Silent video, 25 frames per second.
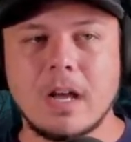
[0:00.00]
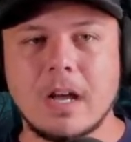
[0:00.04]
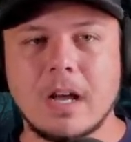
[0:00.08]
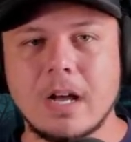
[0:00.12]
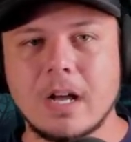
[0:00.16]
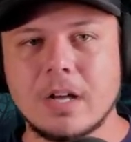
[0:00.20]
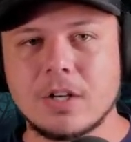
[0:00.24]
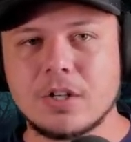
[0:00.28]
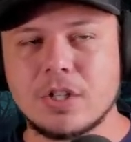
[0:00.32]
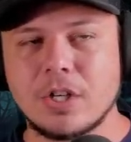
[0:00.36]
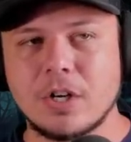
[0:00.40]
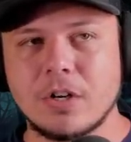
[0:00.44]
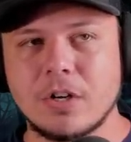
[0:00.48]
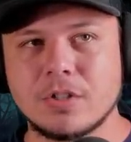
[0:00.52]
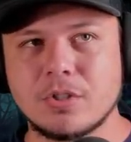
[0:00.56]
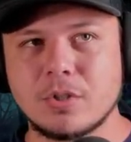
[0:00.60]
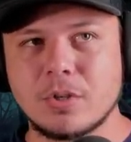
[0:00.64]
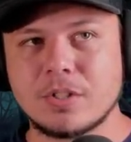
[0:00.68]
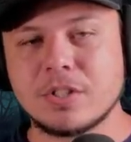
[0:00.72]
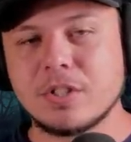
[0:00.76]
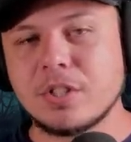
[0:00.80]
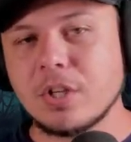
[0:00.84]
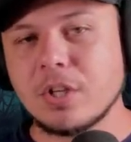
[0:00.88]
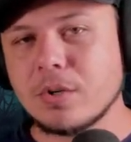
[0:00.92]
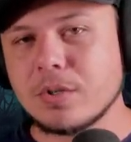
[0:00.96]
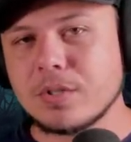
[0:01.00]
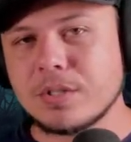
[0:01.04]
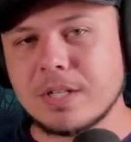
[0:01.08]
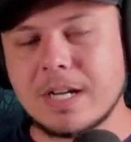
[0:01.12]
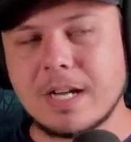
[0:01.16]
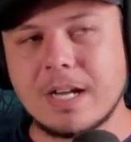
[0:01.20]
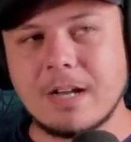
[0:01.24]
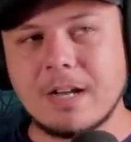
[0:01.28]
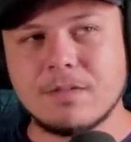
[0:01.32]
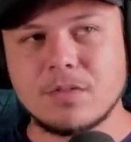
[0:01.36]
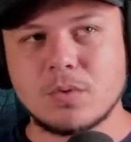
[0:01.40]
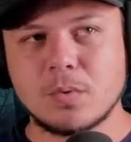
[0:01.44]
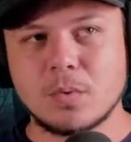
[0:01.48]
She also has ghost
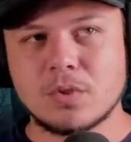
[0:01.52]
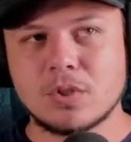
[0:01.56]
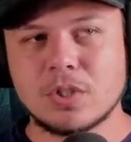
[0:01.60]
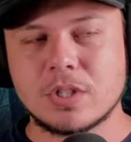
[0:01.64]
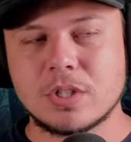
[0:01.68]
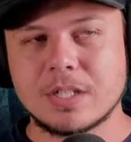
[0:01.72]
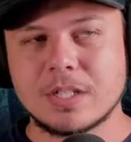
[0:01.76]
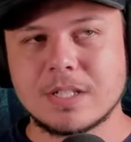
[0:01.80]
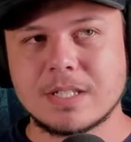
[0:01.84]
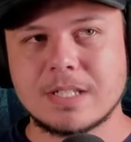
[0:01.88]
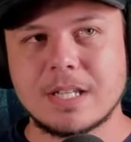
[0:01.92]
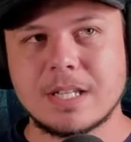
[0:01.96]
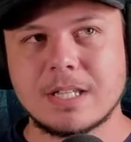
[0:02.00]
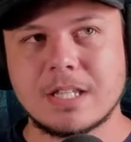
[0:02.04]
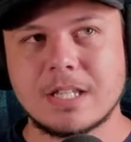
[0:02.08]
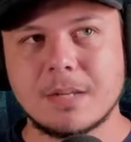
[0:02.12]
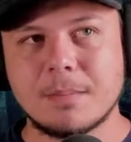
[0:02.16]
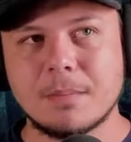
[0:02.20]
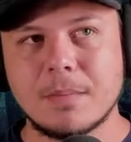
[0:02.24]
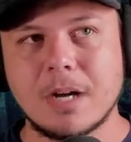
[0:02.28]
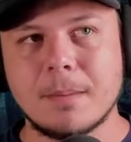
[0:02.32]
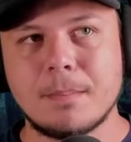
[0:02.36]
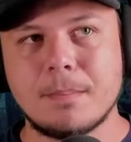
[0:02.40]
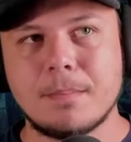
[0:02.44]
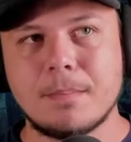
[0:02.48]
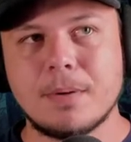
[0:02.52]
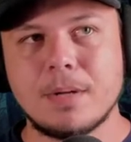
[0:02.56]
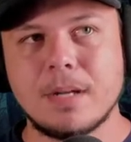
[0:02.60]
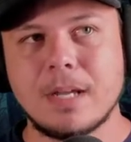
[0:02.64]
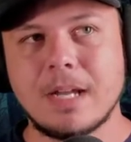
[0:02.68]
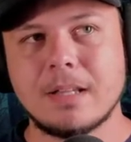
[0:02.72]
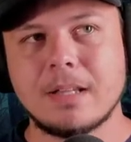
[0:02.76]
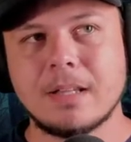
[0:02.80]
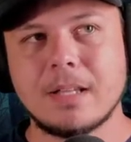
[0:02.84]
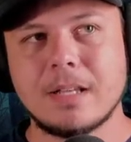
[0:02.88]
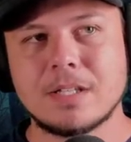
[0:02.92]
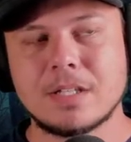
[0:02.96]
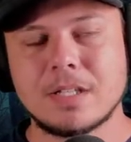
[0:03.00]
knives where she can set them up,
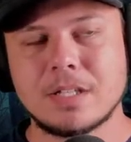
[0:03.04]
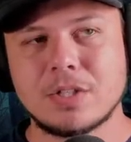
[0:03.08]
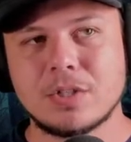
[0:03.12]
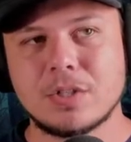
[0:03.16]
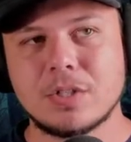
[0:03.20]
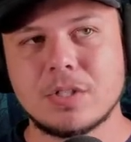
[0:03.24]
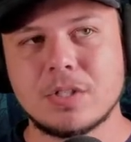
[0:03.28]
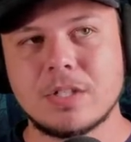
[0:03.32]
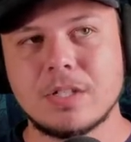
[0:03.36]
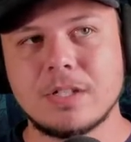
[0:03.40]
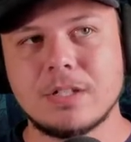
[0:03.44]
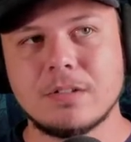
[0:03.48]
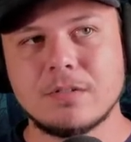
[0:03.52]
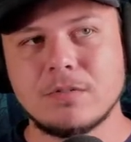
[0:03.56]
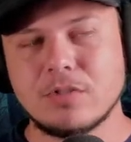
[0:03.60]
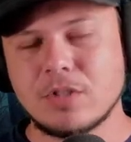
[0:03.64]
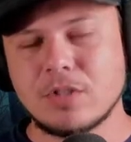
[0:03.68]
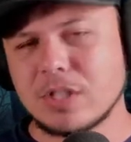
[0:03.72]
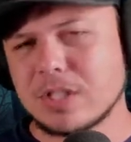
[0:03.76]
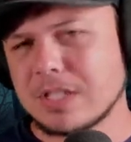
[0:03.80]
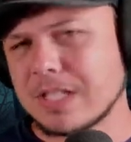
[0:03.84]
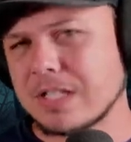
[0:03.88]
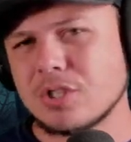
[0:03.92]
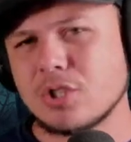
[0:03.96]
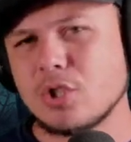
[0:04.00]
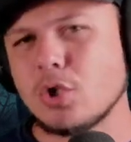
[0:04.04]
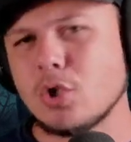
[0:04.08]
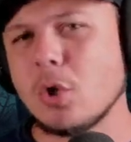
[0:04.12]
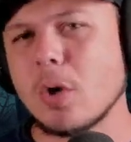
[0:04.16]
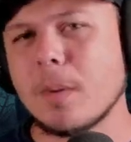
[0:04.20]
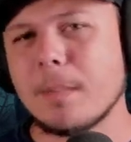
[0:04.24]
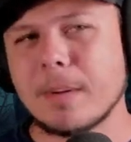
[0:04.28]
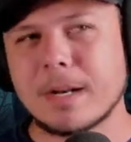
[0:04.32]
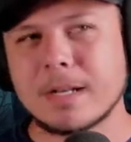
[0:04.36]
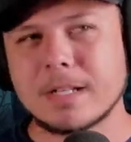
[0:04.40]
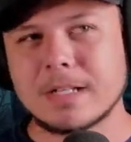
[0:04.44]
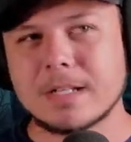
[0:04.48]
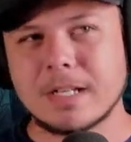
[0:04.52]
and she can set 2
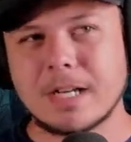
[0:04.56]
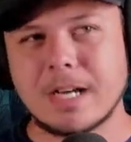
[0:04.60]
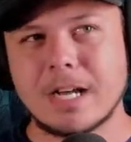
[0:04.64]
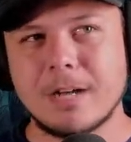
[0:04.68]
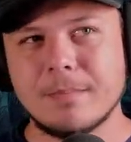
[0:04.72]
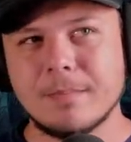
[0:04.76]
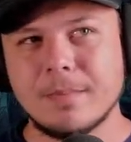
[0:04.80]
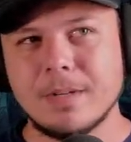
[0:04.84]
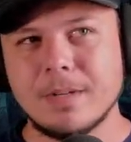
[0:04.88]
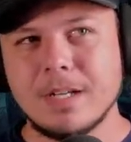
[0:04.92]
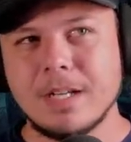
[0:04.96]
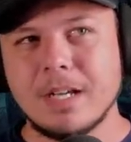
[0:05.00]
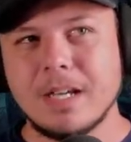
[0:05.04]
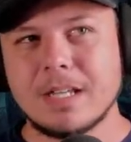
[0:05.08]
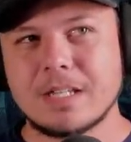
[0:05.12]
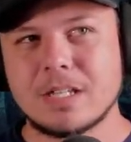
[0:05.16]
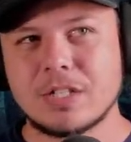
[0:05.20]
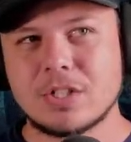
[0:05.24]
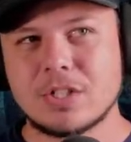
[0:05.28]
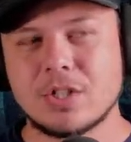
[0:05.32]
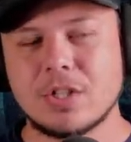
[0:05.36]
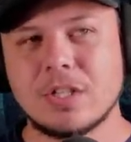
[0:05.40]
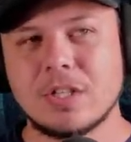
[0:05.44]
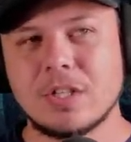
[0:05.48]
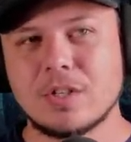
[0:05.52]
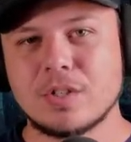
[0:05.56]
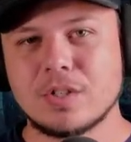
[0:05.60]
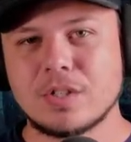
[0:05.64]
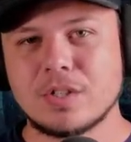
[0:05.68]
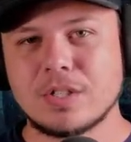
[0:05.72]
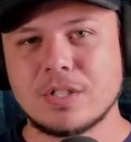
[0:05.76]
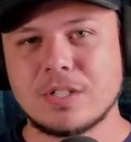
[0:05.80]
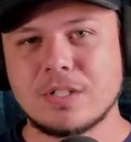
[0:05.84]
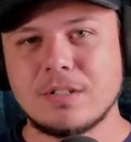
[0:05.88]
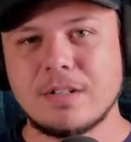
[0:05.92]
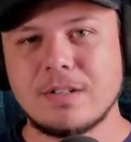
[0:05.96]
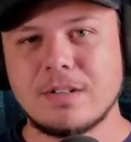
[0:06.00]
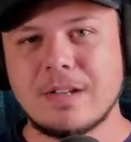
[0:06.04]
up at a time. Essentially, they
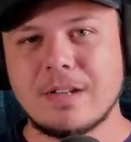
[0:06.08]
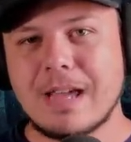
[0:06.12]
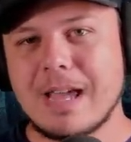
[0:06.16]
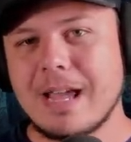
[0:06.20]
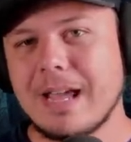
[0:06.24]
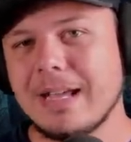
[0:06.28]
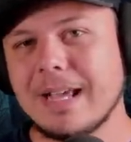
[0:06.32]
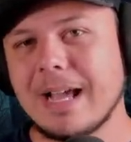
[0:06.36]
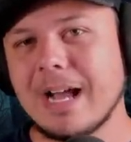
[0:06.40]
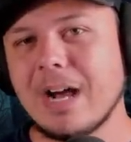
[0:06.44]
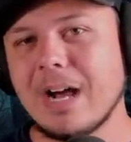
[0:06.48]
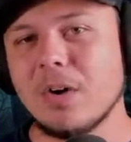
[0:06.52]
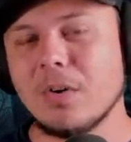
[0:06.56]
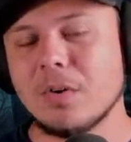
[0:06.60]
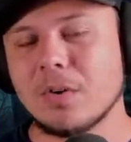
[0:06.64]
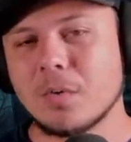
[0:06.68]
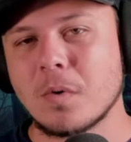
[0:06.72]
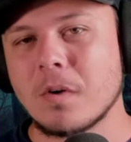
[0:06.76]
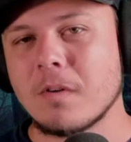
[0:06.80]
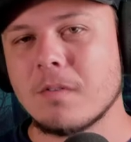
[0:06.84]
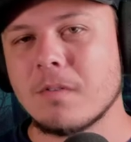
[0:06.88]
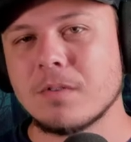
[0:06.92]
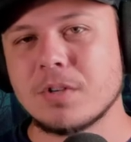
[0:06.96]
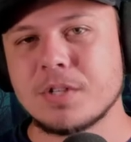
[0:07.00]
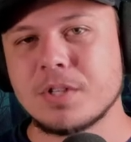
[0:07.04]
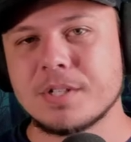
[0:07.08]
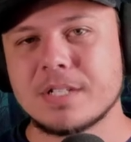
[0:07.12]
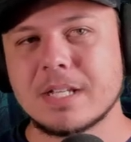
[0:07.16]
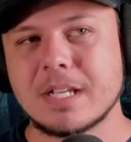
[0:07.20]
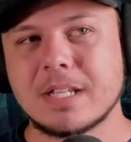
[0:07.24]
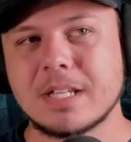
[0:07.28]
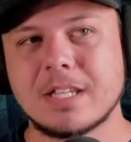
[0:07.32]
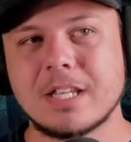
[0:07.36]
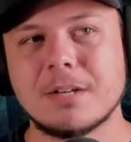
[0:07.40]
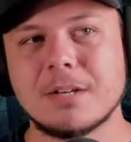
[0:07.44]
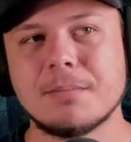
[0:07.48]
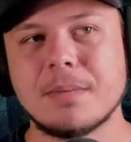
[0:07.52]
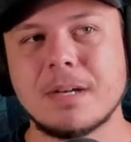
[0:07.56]
just hang out wherever she
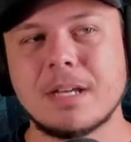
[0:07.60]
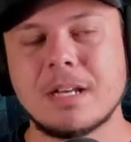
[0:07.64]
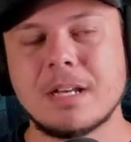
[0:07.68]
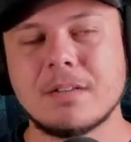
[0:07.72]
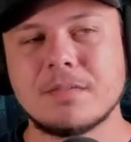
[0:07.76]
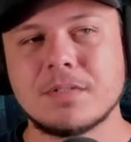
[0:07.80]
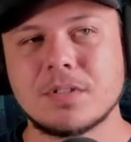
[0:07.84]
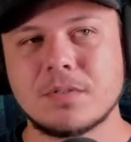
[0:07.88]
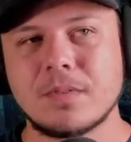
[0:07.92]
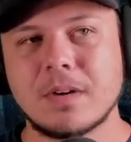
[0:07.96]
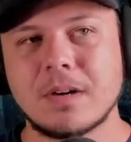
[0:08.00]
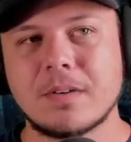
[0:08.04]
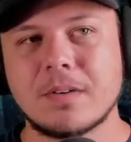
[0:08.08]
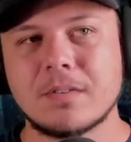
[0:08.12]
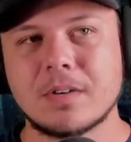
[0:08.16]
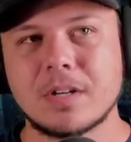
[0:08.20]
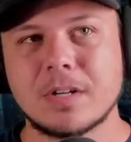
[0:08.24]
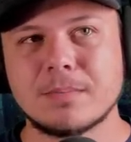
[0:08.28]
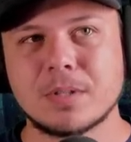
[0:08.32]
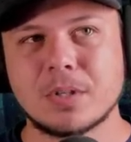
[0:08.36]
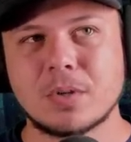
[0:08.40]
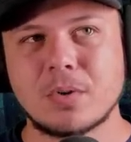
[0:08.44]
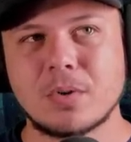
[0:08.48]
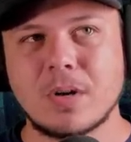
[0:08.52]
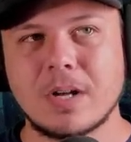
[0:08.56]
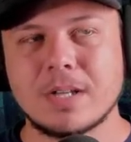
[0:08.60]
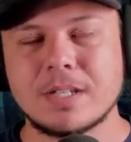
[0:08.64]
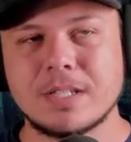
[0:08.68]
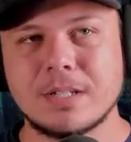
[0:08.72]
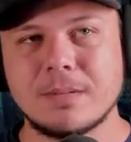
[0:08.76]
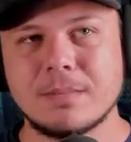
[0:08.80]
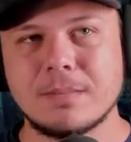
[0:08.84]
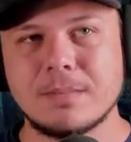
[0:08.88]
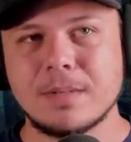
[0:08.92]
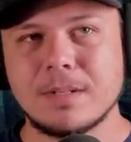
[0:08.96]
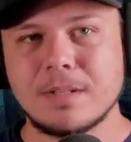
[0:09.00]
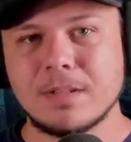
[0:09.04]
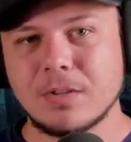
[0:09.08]
set them, and if survivor comes across
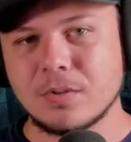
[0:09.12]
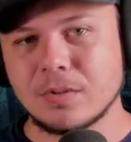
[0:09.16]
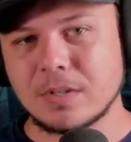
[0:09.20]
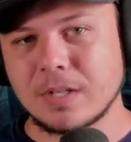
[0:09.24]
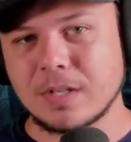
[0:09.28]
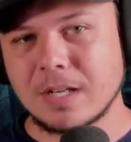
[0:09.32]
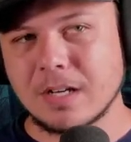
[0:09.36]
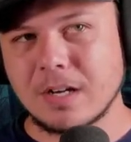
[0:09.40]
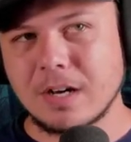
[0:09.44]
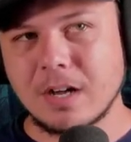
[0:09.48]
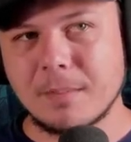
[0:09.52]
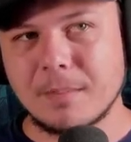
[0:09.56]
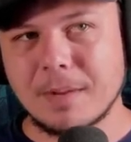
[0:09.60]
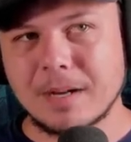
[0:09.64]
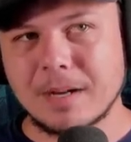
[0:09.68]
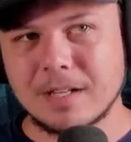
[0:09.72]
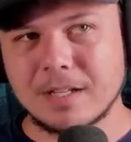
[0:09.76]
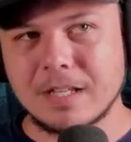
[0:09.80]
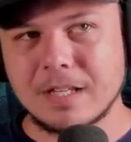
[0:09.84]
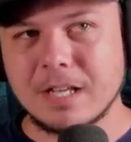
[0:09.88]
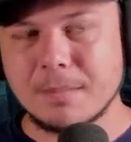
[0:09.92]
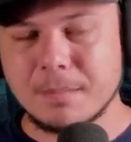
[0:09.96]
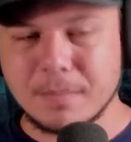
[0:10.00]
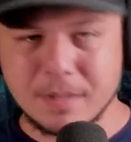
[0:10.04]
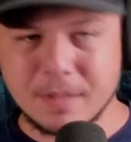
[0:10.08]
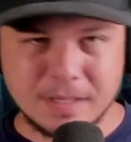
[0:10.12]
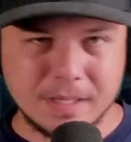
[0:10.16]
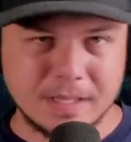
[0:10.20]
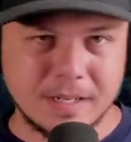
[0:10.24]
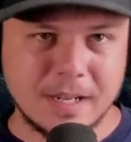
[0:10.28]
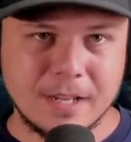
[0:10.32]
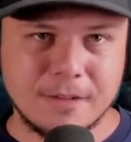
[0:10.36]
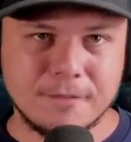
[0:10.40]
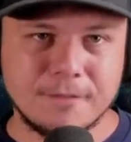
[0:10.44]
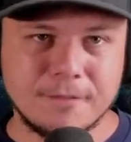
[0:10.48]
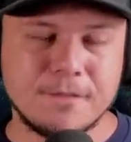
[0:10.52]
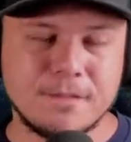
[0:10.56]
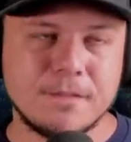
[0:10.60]
them, they'll get automatically hit by the
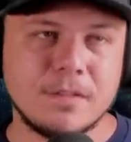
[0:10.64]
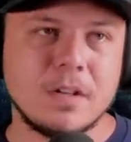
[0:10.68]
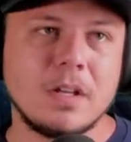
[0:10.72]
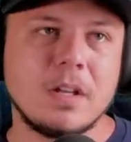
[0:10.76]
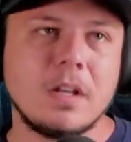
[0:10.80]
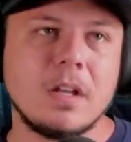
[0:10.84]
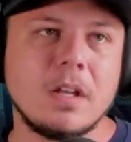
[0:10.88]
knife.